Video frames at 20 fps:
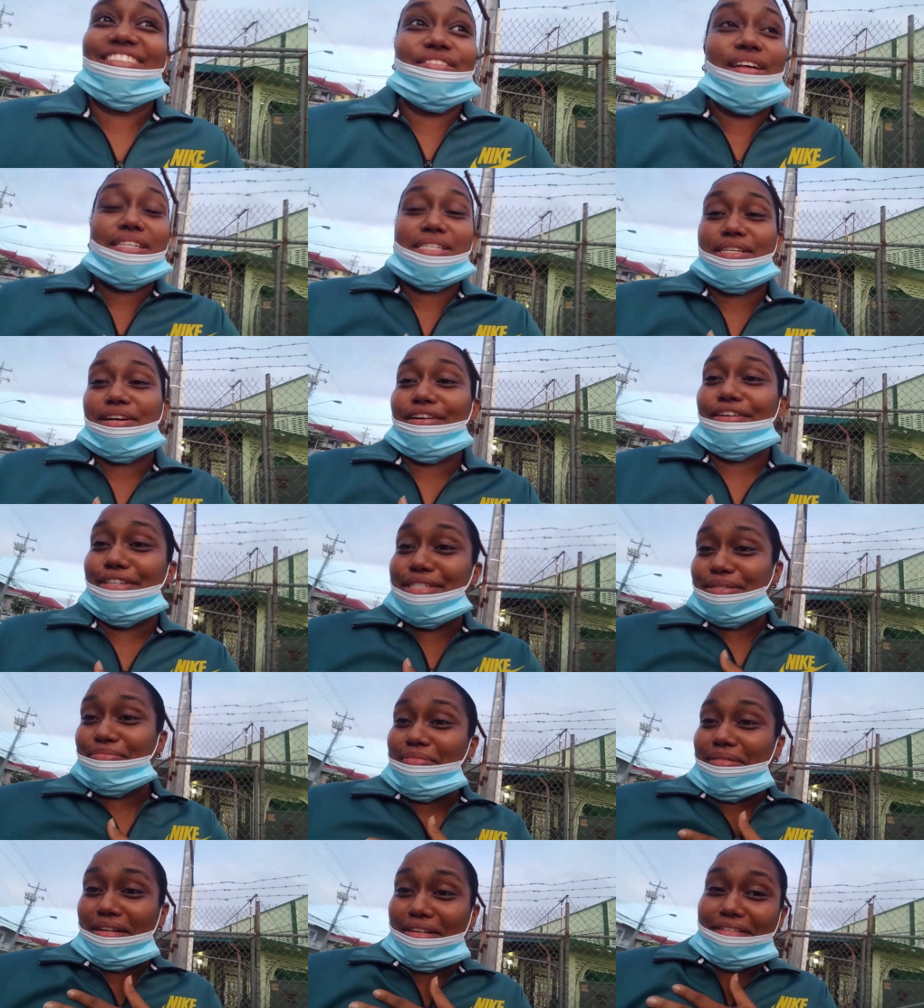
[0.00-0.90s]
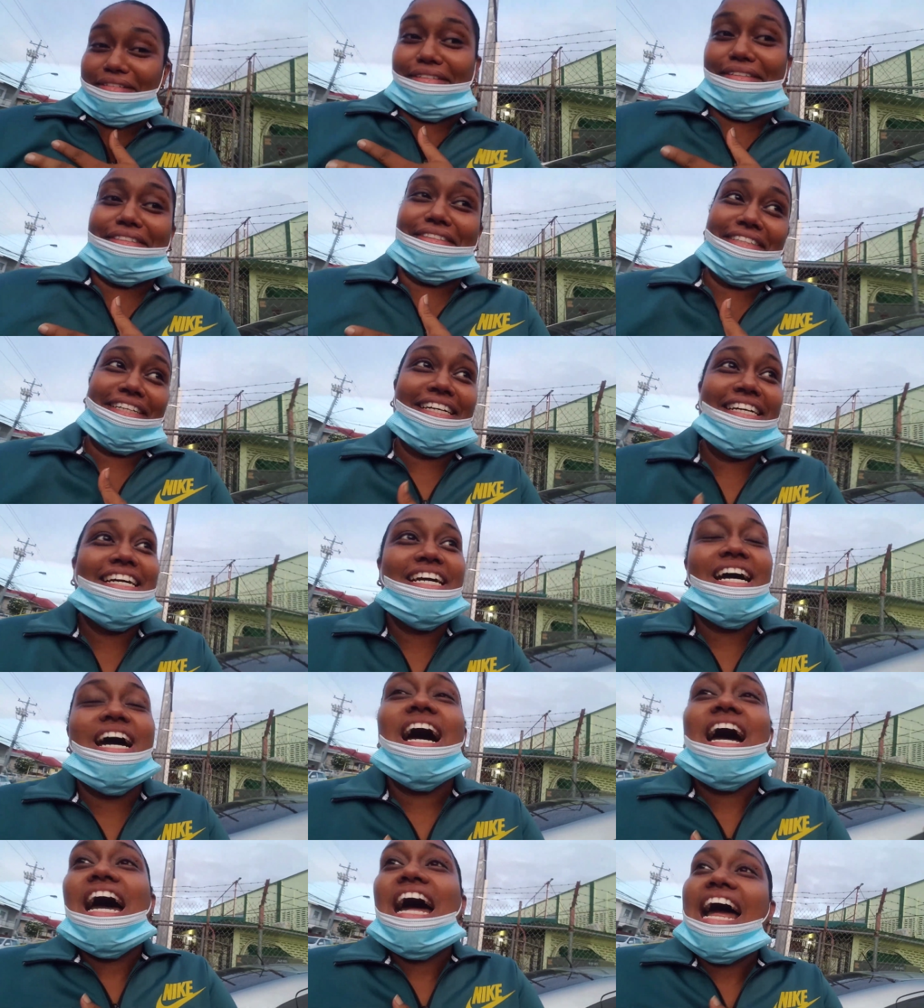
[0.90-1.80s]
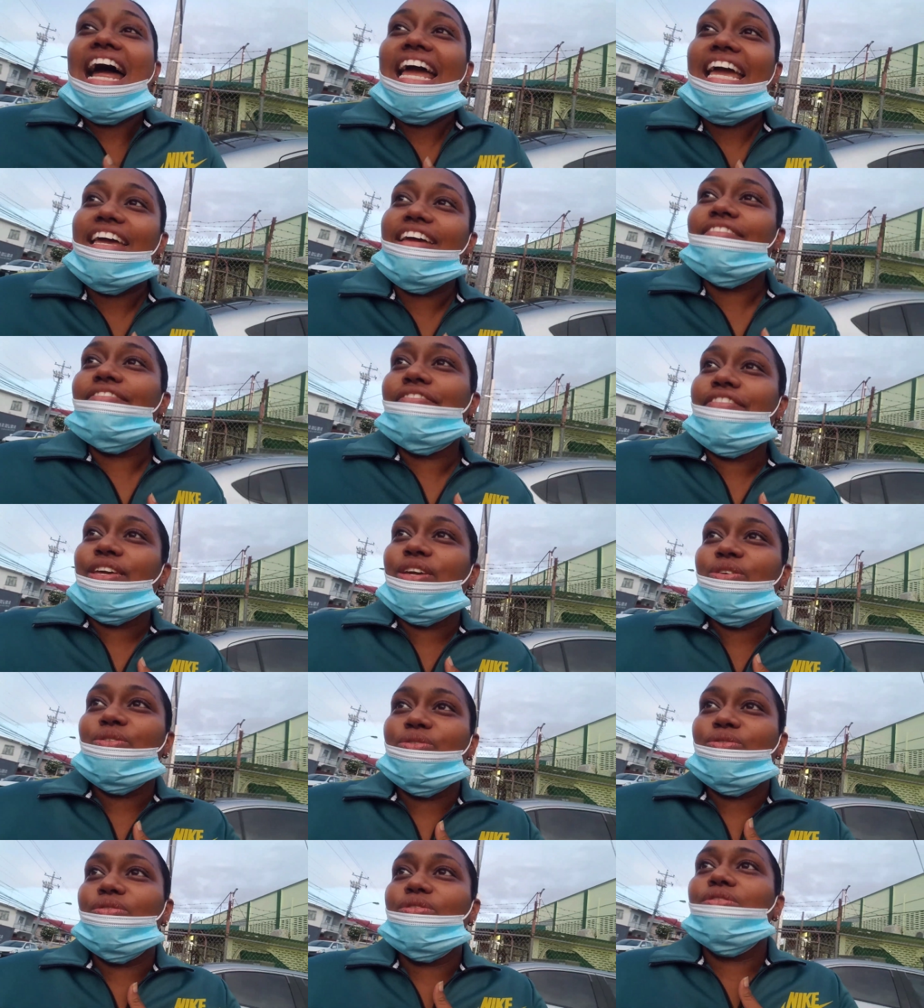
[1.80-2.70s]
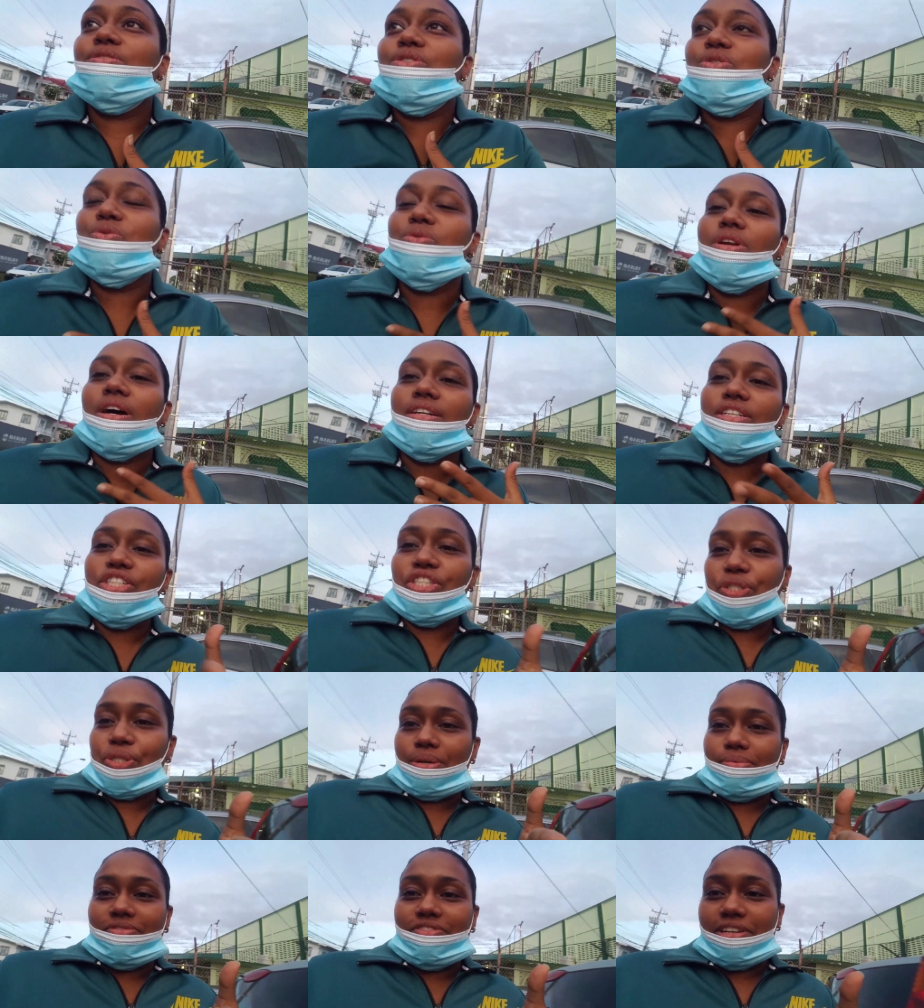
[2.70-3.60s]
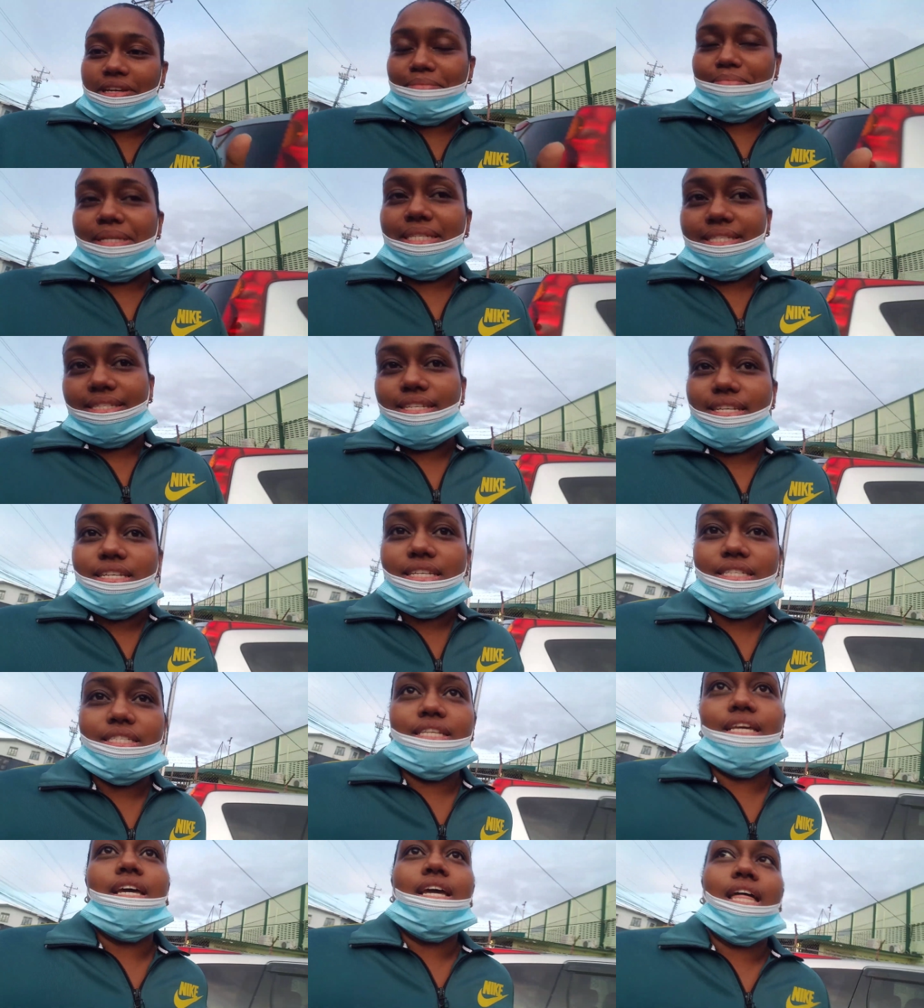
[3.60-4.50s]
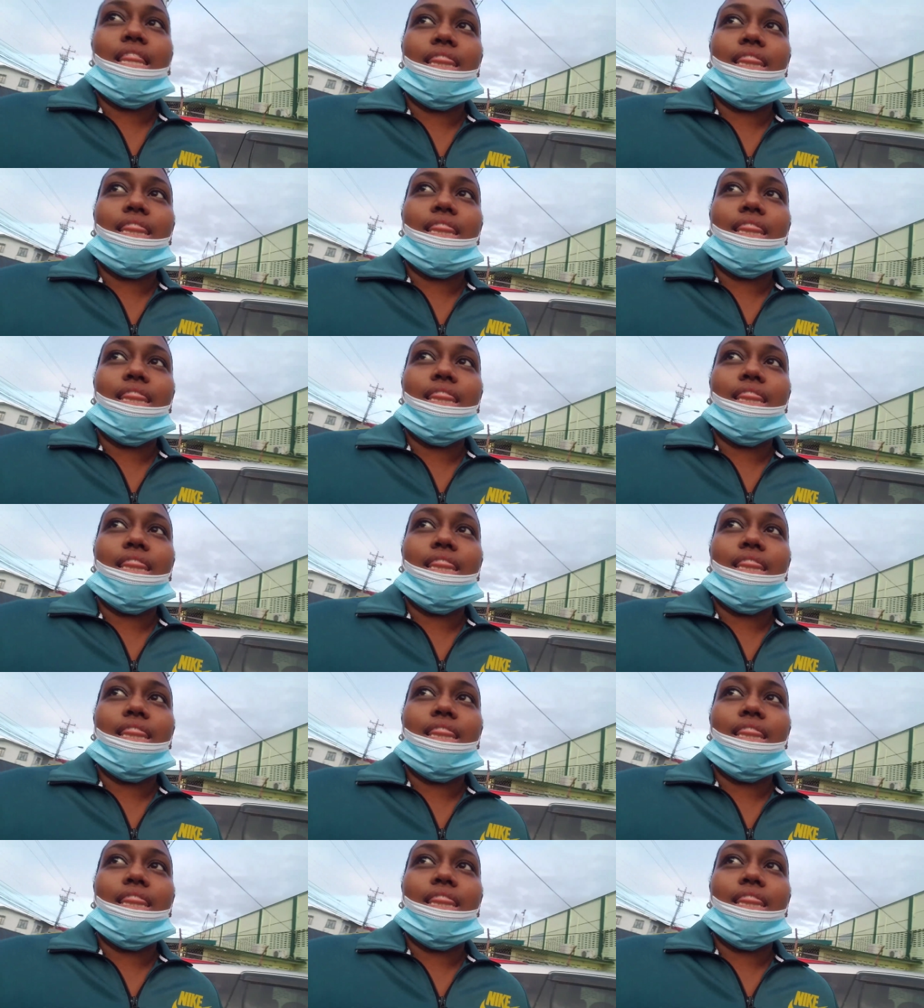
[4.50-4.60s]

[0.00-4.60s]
That's curry smells good. If you do not show up for your business,